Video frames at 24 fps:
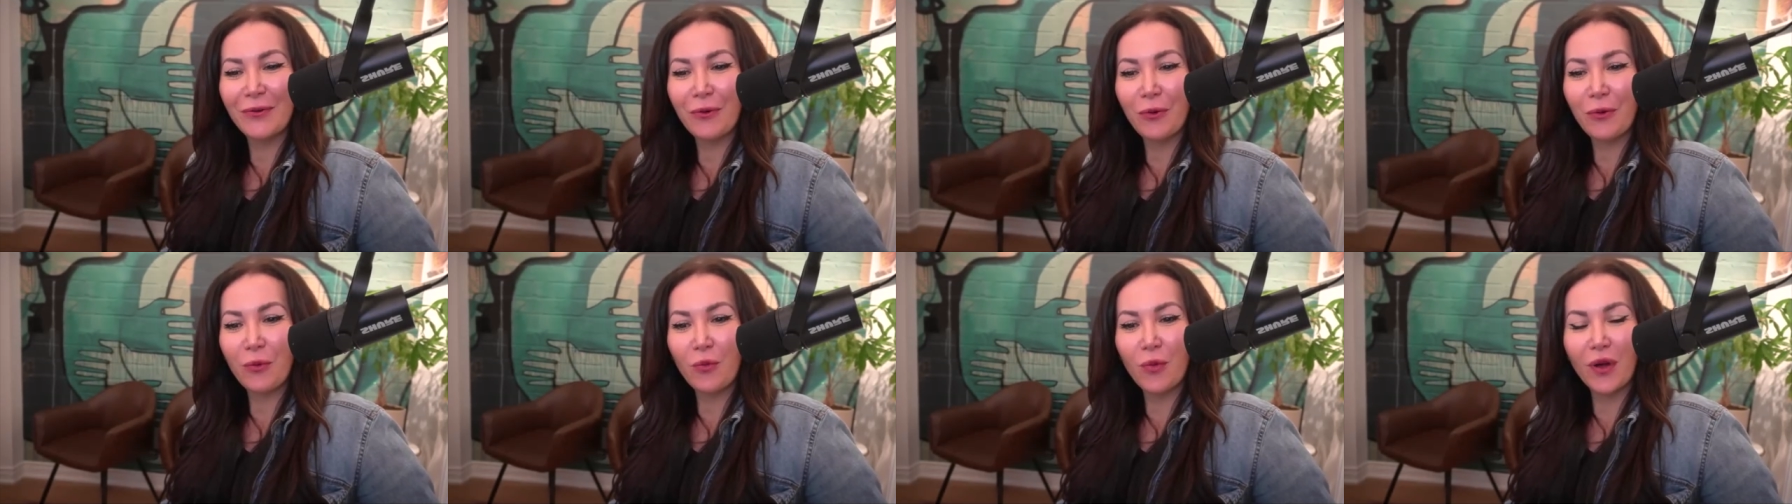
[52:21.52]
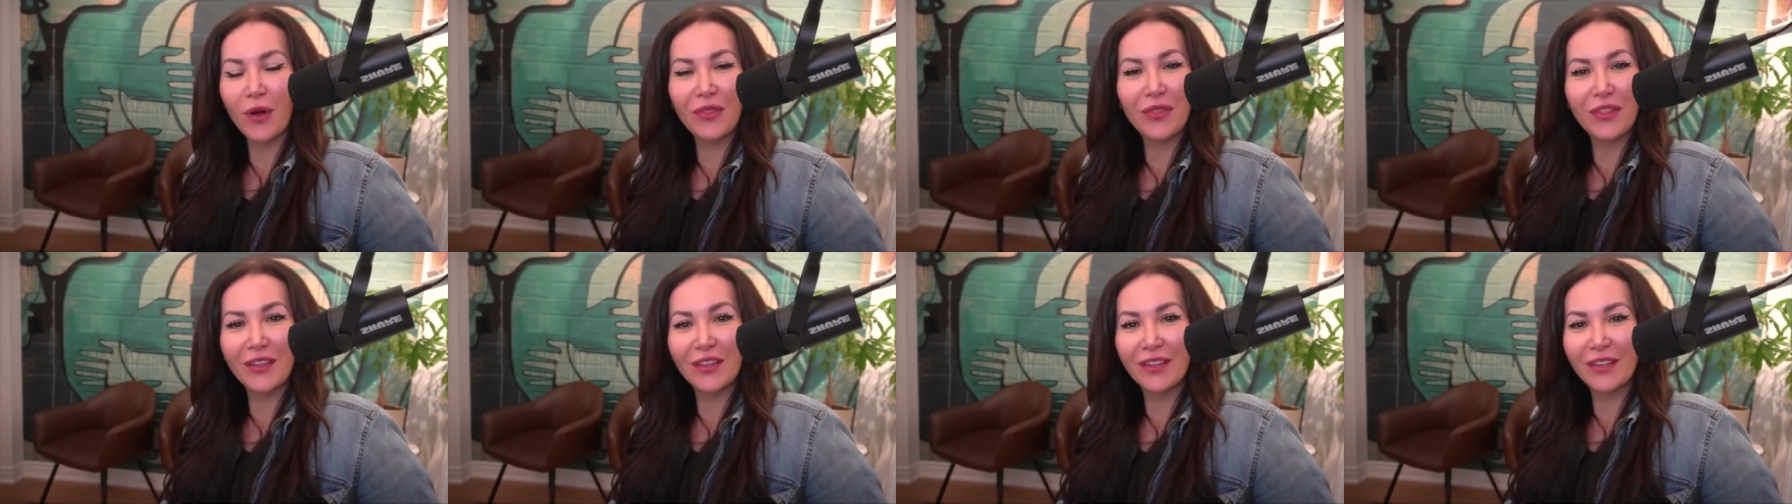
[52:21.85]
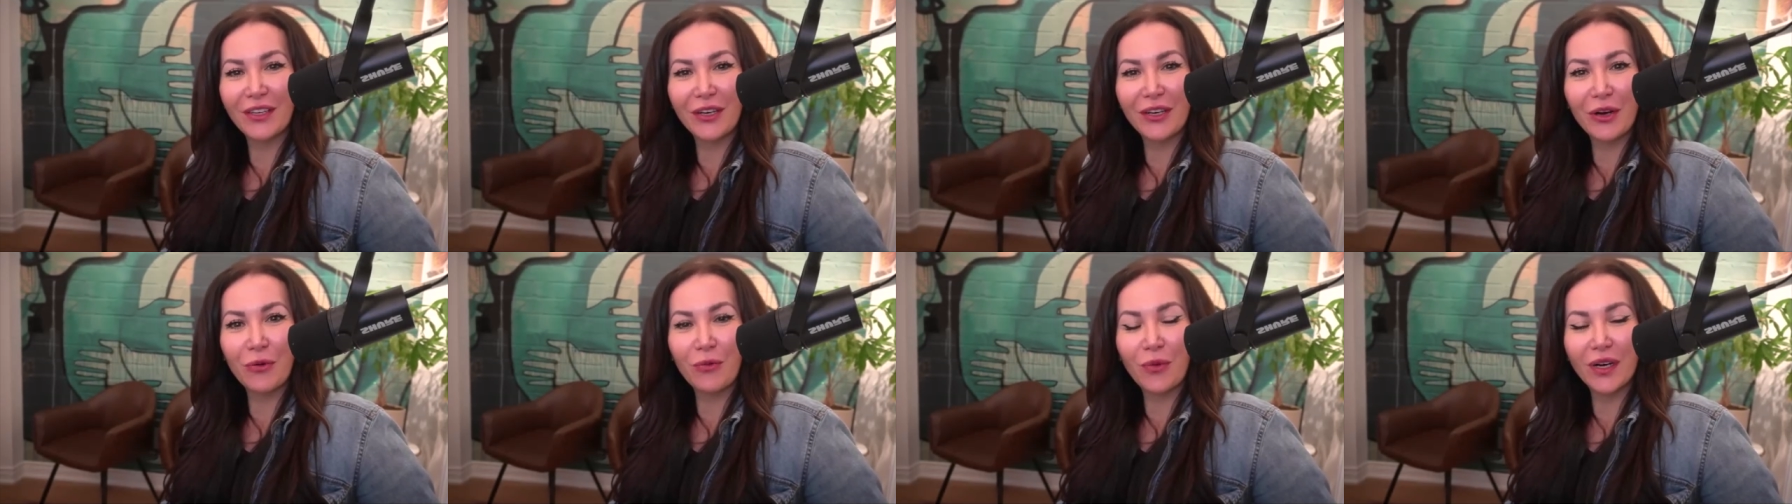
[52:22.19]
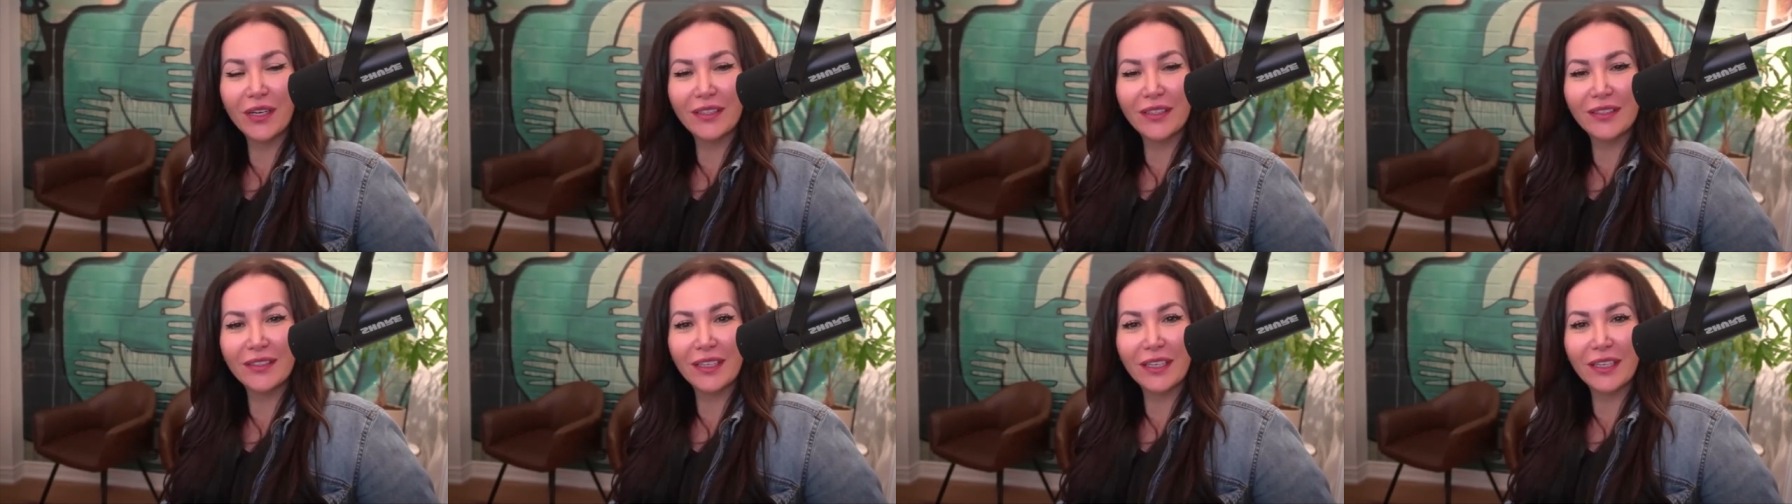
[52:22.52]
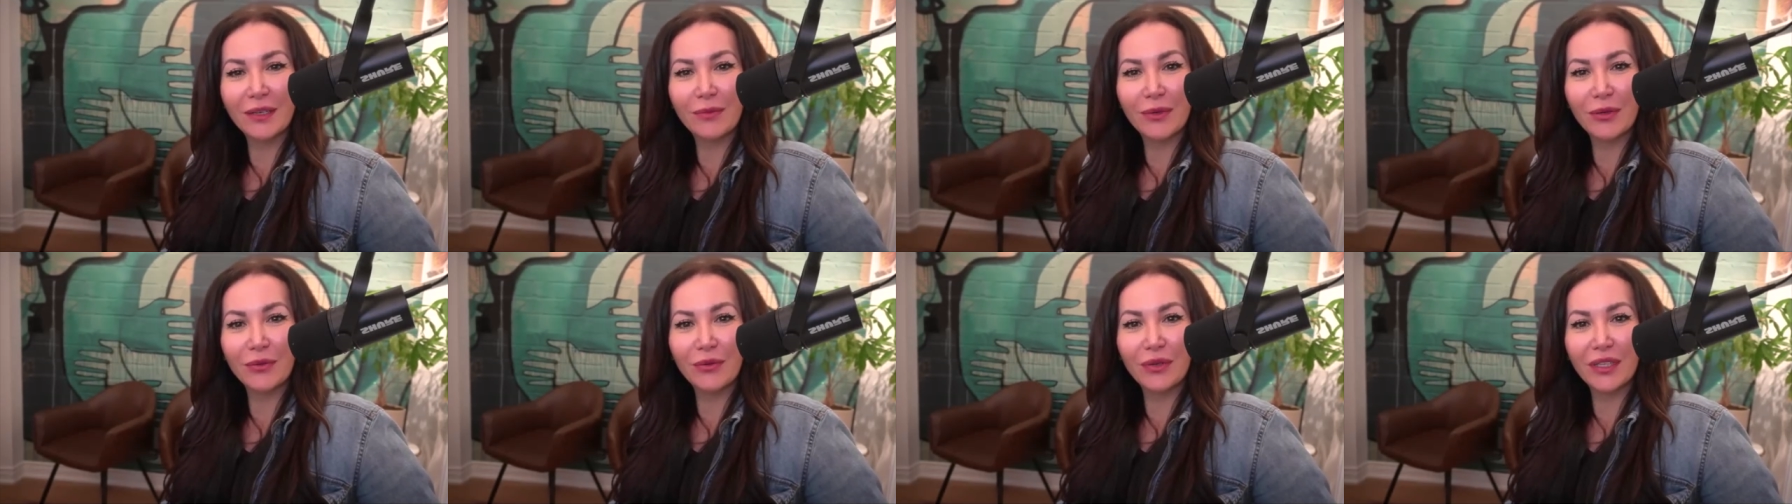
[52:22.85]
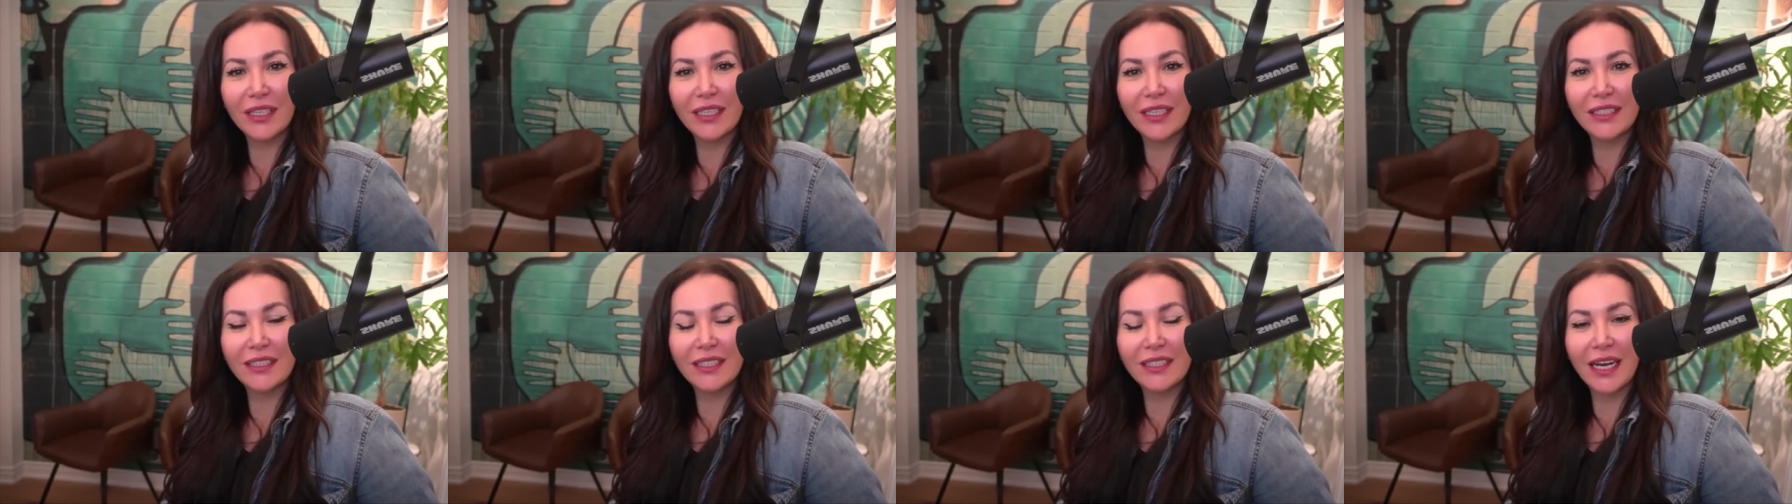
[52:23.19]
what is going to be
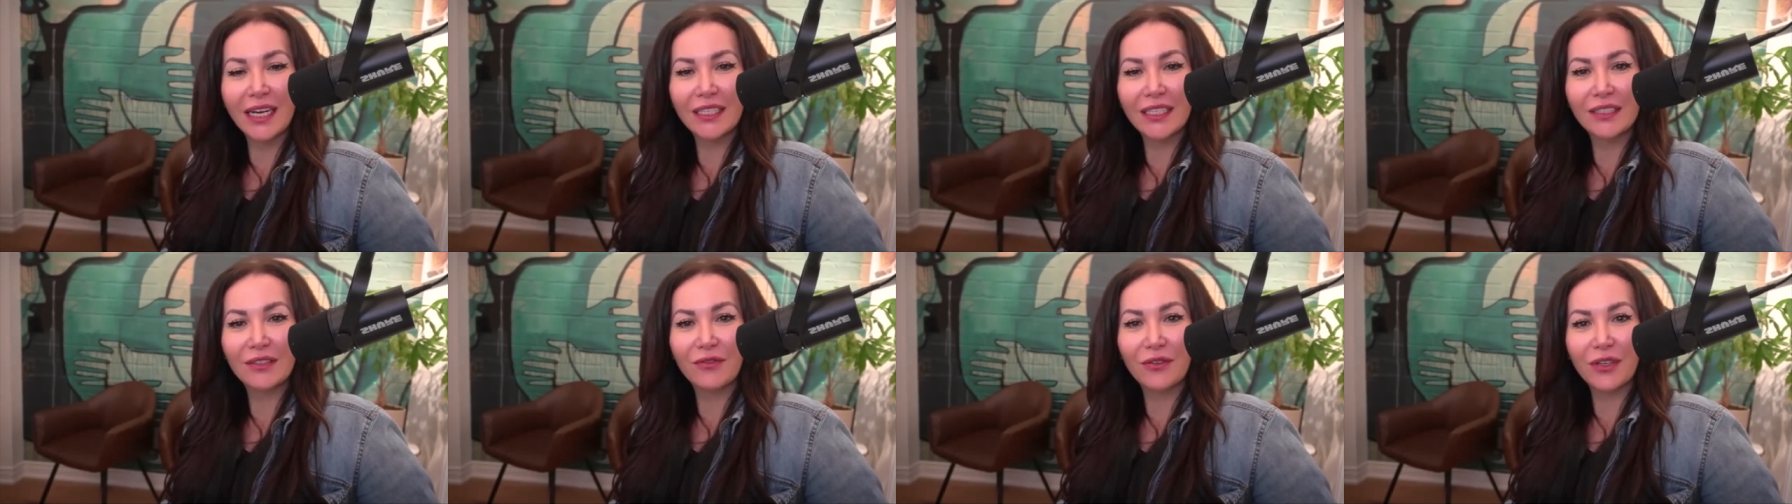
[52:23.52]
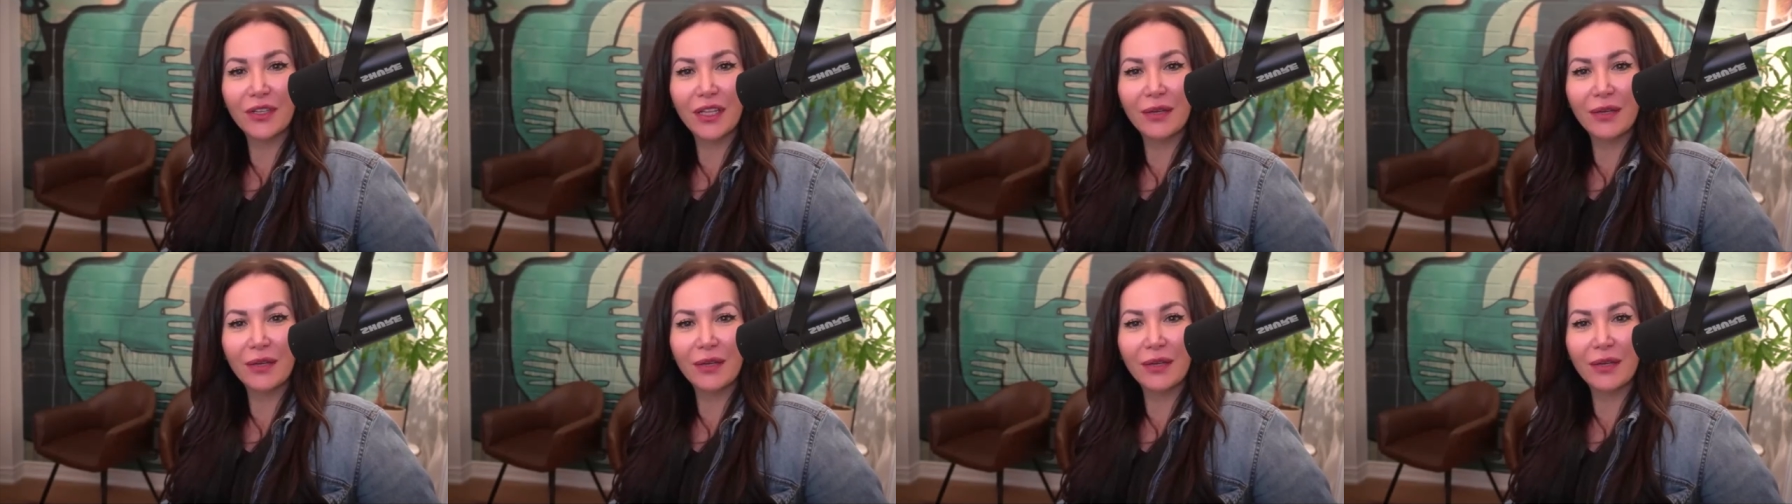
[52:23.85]
released next for